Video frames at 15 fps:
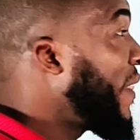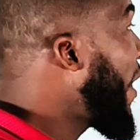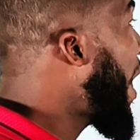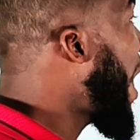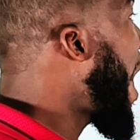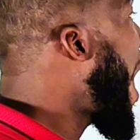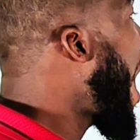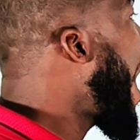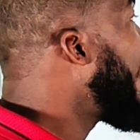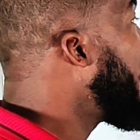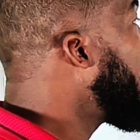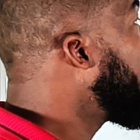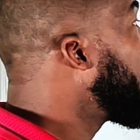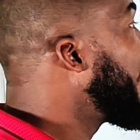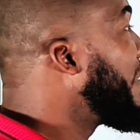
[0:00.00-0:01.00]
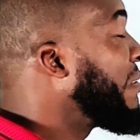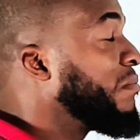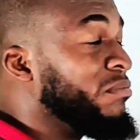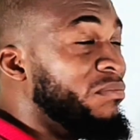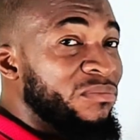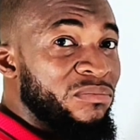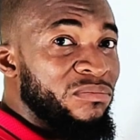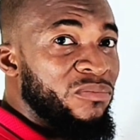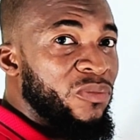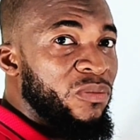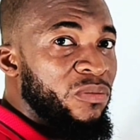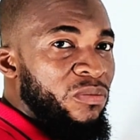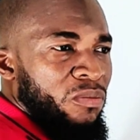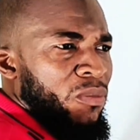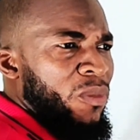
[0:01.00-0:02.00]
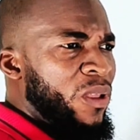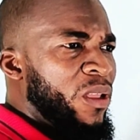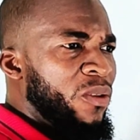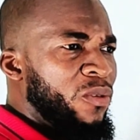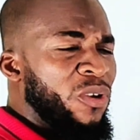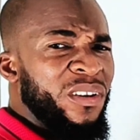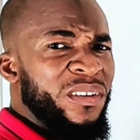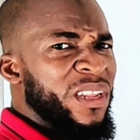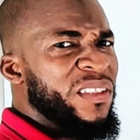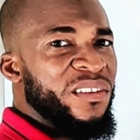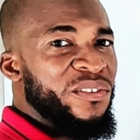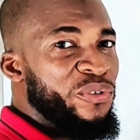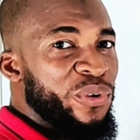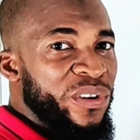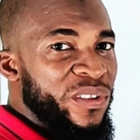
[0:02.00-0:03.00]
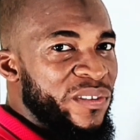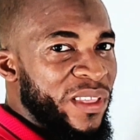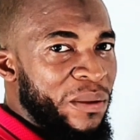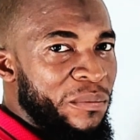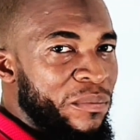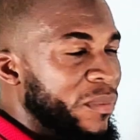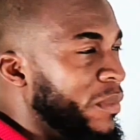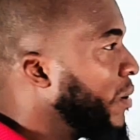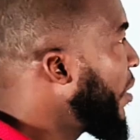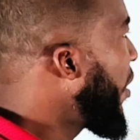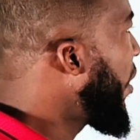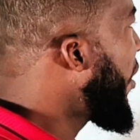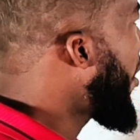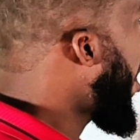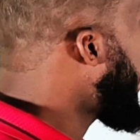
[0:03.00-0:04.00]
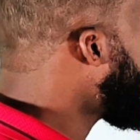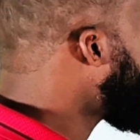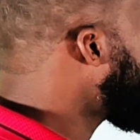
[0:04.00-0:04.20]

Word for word: They are not, not necessarily the same. They are